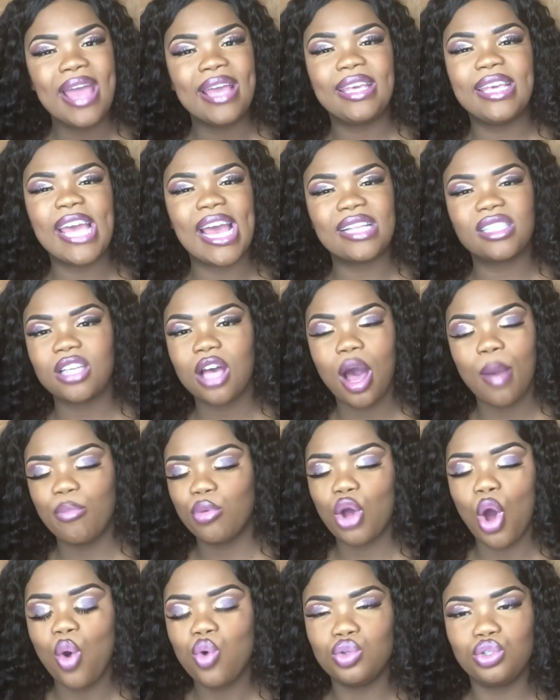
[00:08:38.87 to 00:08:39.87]
get up,
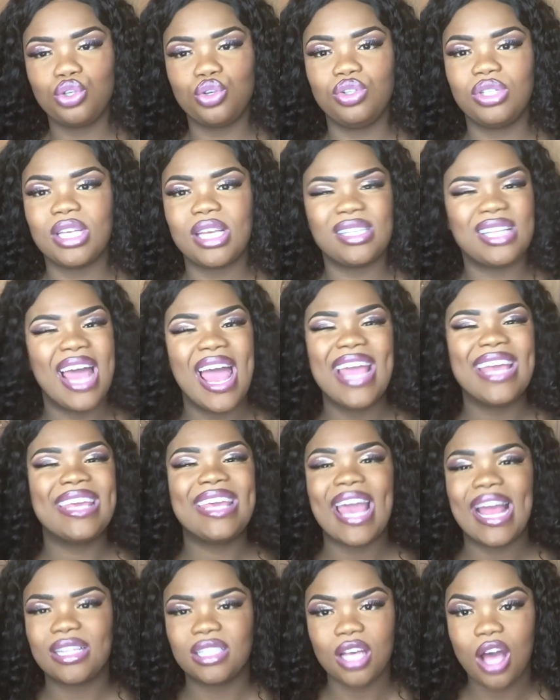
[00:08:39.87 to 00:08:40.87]
go do this,
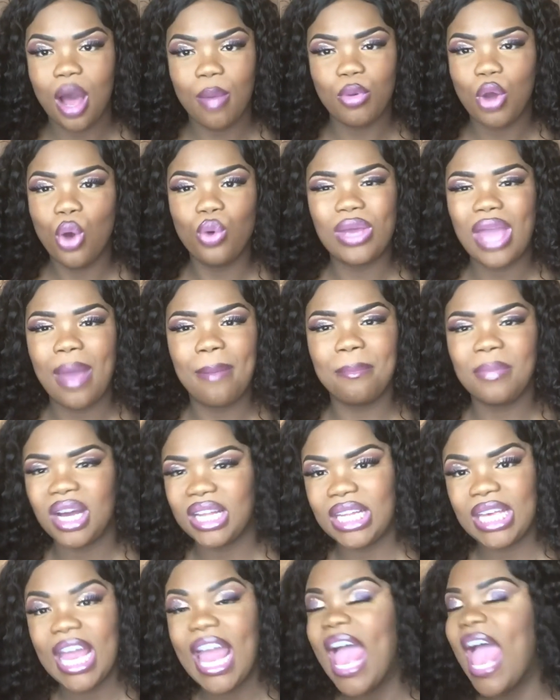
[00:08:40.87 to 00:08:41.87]
get up, go get
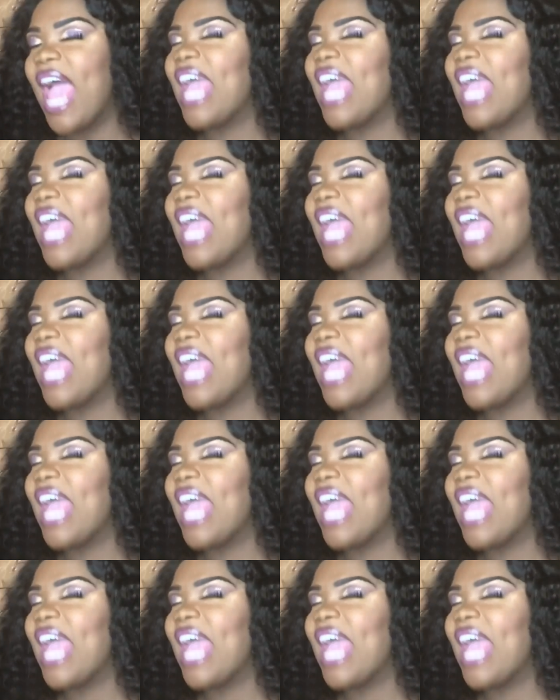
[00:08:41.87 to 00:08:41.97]
money.